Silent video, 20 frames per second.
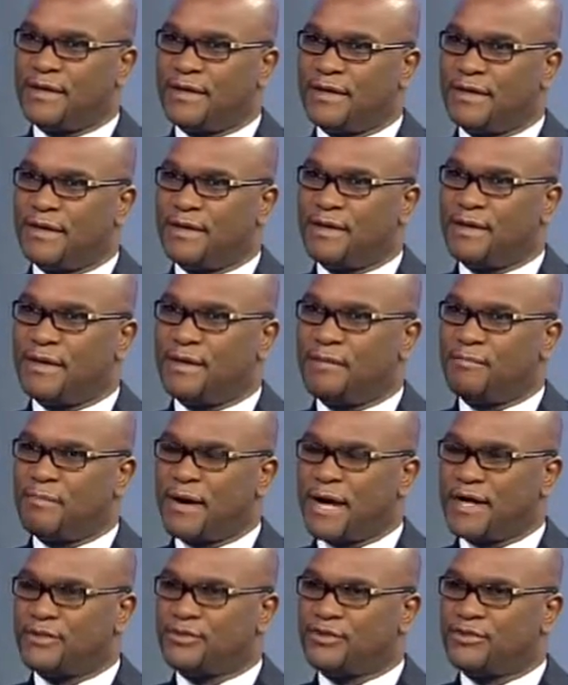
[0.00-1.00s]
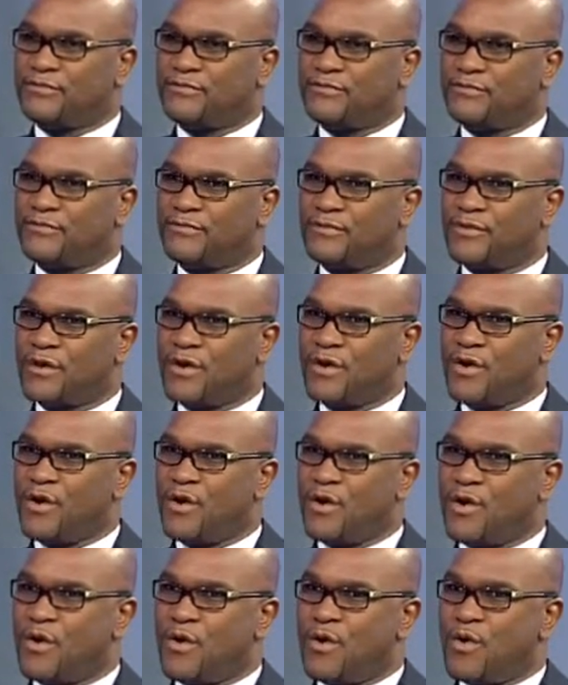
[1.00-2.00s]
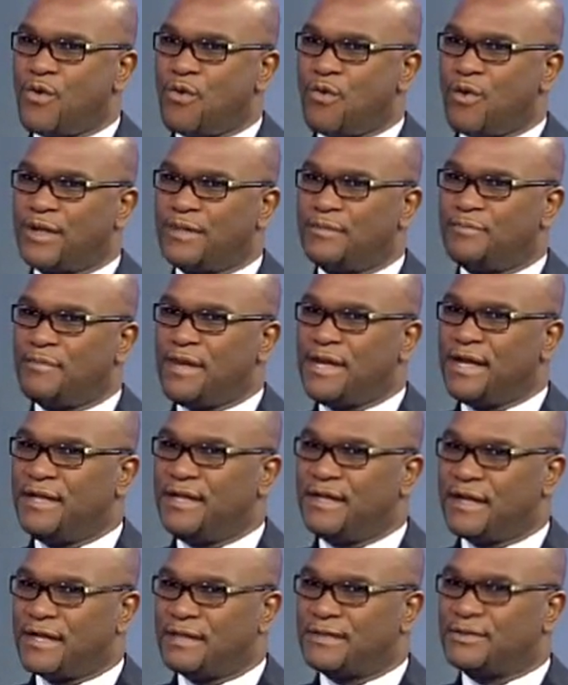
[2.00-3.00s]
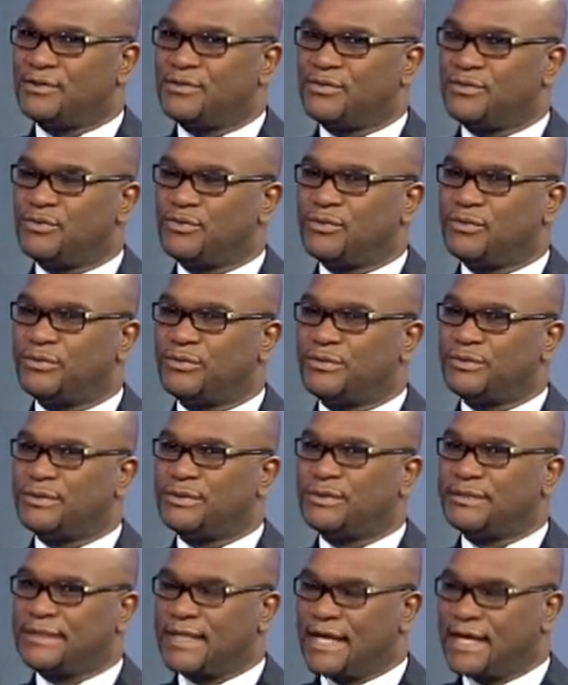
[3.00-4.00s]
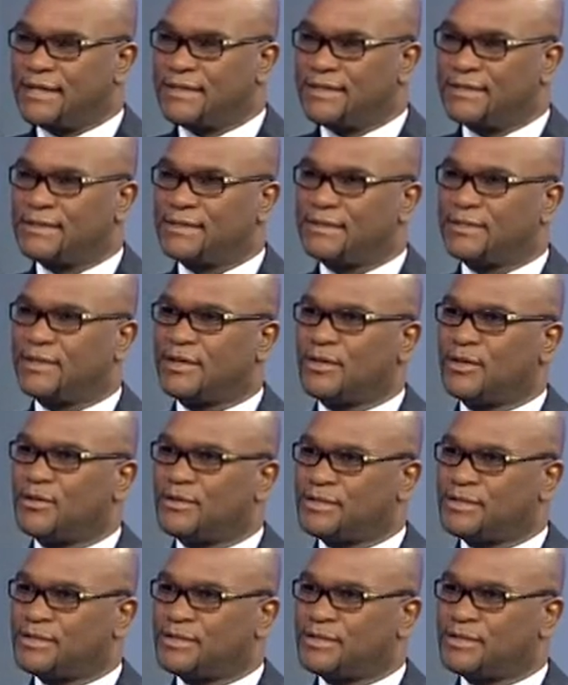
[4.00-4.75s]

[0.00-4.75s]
And, and, and part of what made us to start